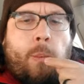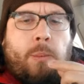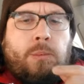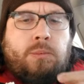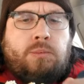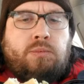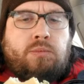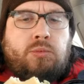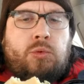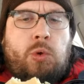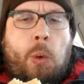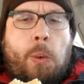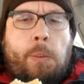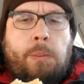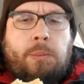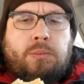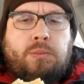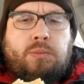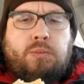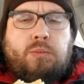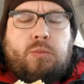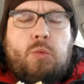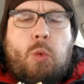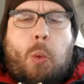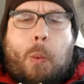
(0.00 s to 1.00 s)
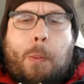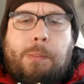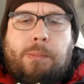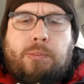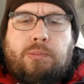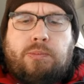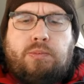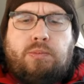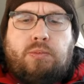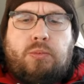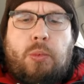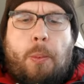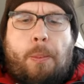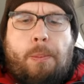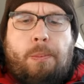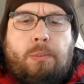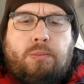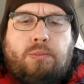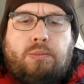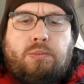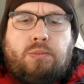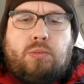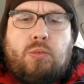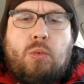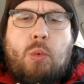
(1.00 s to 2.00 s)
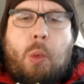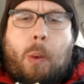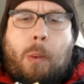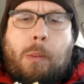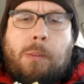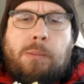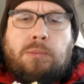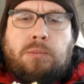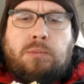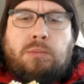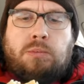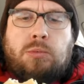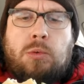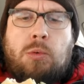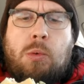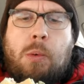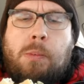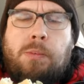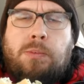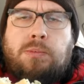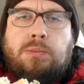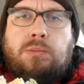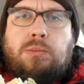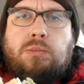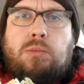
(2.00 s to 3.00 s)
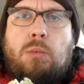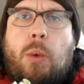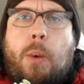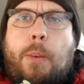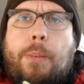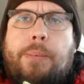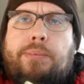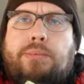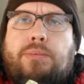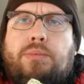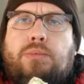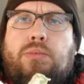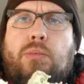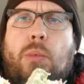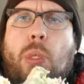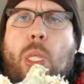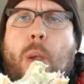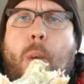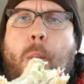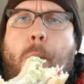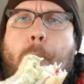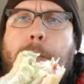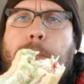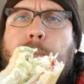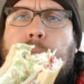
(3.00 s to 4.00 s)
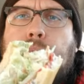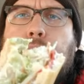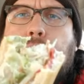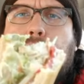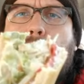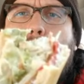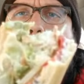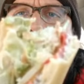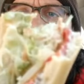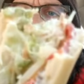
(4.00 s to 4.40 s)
(no one is talking)